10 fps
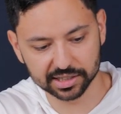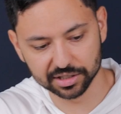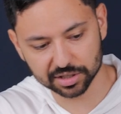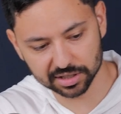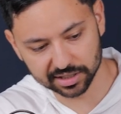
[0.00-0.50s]
at
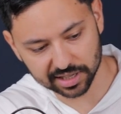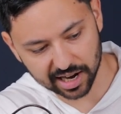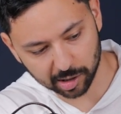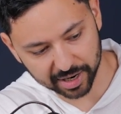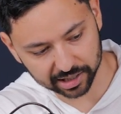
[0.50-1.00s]
these
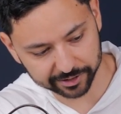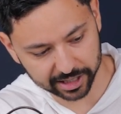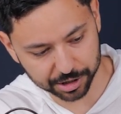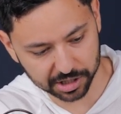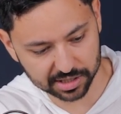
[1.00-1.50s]
higher
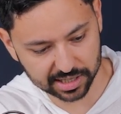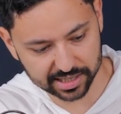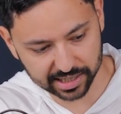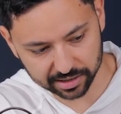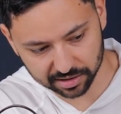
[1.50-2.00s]
magnifications.
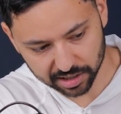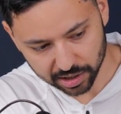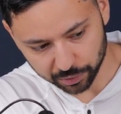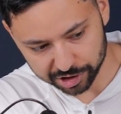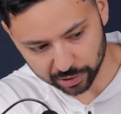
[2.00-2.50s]
And then
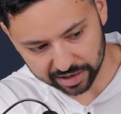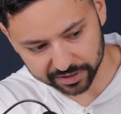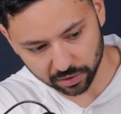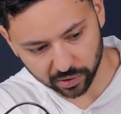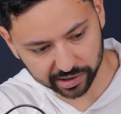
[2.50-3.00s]
we do have
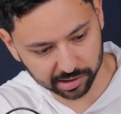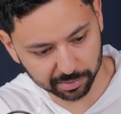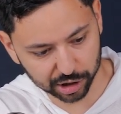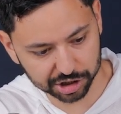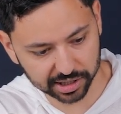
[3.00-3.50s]
the oil
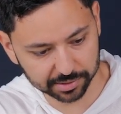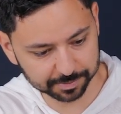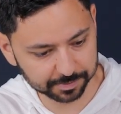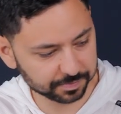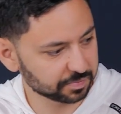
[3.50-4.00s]

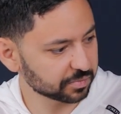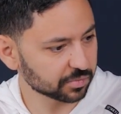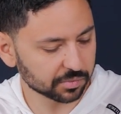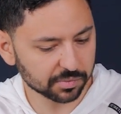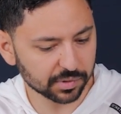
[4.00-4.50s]
immersion
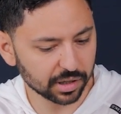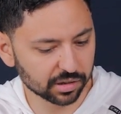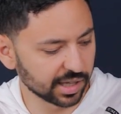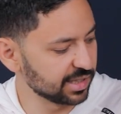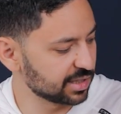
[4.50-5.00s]

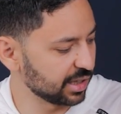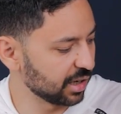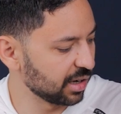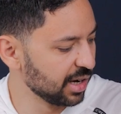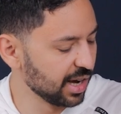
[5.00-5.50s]
lens
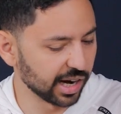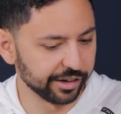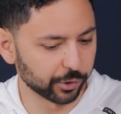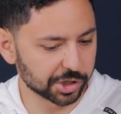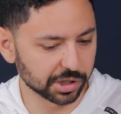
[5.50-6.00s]
here. I
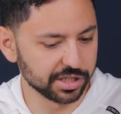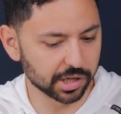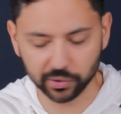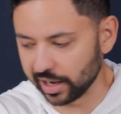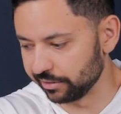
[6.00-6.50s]
unfortunately
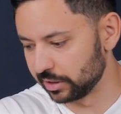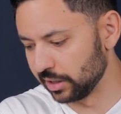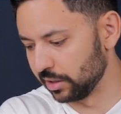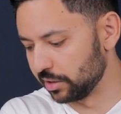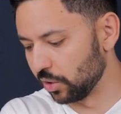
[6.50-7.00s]
don't have
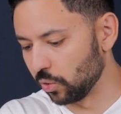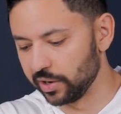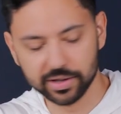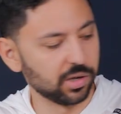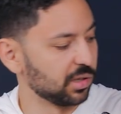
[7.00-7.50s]
the
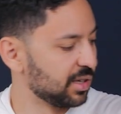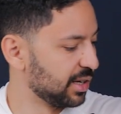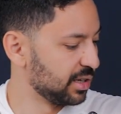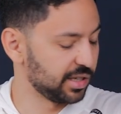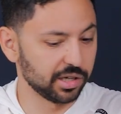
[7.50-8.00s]
oil
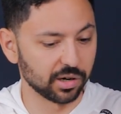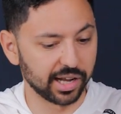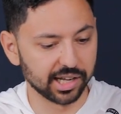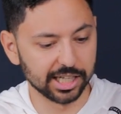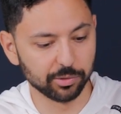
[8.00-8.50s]
here
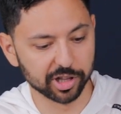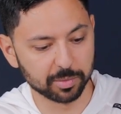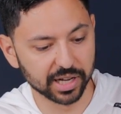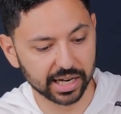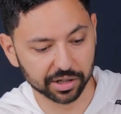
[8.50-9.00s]
handy with
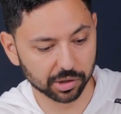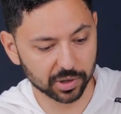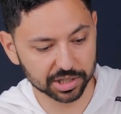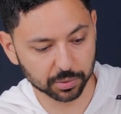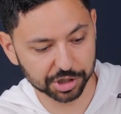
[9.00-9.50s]
me. I
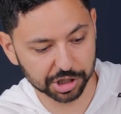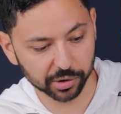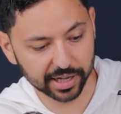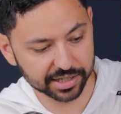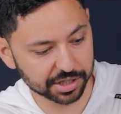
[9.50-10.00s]
otherwise would
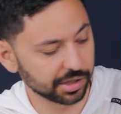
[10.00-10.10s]
show that to